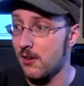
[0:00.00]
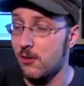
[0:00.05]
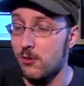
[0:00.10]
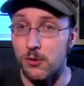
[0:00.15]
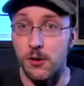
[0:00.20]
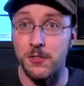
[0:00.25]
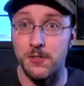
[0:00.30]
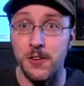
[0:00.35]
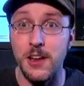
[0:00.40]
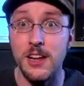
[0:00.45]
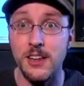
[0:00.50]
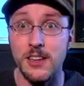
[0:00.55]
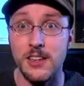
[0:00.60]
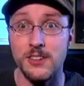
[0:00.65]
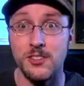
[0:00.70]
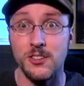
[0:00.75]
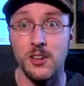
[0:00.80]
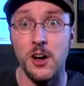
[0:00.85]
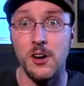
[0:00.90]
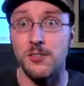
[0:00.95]
reveal
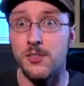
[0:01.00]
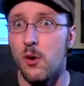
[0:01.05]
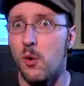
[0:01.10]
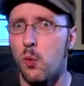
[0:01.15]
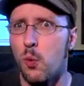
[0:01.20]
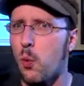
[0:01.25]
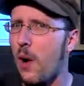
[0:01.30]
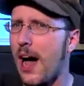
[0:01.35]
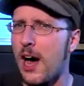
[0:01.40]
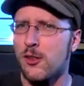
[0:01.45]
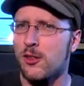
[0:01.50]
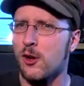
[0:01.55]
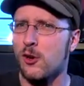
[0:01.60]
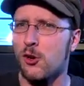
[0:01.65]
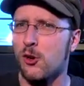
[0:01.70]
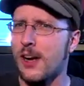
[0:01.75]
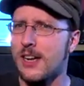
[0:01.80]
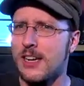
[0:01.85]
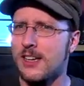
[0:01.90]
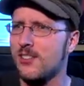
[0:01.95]
itself while the
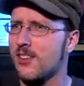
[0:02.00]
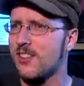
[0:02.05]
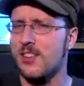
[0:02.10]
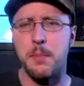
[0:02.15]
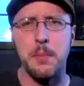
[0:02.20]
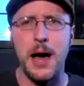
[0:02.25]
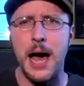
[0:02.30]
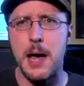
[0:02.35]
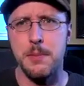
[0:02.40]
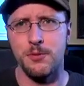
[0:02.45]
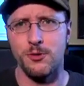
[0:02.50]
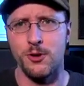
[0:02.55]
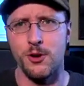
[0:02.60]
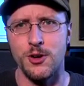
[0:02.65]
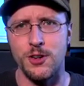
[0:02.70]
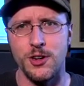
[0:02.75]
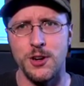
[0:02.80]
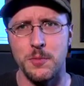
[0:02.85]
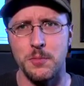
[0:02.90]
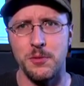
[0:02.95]
credits and the pop
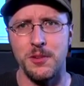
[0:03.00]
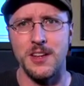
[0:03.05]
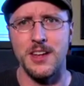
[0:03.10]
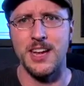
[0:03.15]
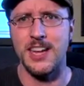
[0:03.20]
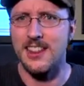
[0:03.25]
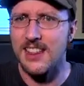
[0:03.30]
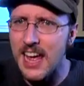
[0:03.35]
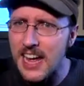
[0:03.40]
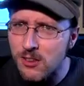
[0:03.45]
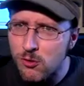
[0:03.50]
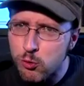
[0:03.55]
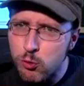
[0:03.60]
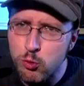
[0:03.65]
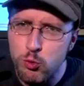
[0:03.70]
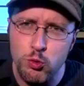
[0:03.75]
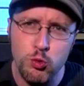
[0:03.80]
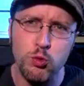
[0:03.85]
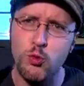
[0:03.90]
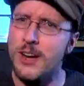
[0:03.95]
song are playing, and that's
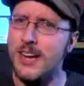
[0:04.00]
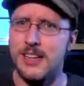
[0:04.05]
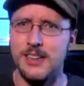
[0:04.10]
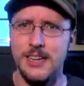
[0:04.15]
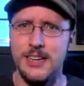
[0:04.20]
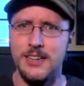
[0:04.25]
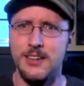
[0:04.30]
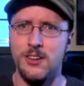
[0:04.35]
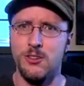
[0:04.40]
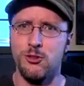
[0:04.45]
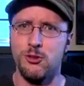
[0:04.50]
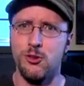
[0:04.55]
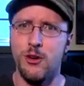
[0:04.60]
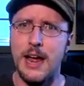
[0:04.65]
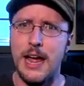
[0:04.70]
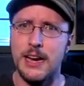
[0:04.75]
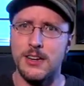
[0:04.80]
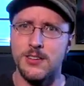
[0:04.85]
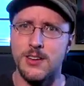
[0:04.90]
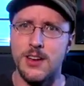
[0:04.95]
really
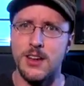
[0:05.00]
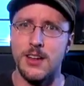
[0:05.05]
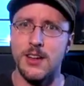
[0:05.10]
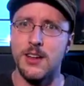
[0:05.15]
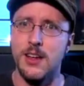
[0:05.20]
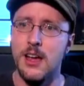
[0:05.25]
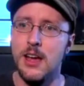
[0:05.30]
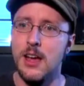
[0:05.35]
distracting.